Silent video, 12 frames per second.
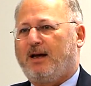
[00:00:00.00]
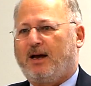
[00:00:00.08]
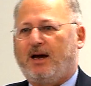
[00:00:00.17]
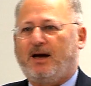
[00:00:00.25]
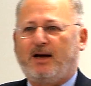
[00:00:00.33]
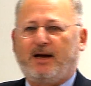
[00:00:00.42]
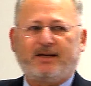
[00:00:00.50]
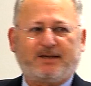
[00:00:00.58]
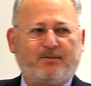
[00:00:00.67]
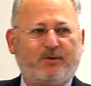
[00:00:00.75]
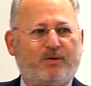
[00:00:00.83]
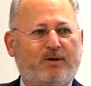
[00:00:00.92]
uh, ends up
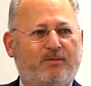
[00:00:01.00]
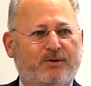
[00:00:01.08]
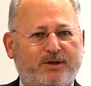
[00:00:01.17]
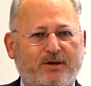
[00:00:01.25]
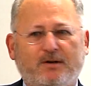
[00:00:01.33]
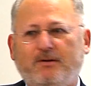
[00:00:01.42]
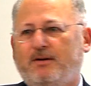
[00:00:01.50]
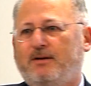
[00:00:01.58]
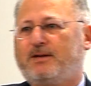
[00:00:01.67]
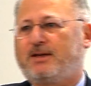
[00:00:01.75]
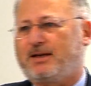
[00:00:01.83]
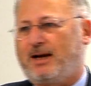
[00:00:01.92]
with World War II,
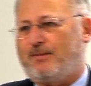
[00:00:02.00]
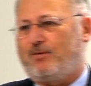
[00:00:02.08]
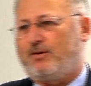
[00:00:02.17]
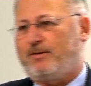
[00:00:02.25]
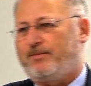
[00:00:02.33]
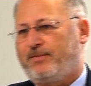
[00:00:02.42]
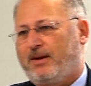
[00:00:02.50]
loses that war.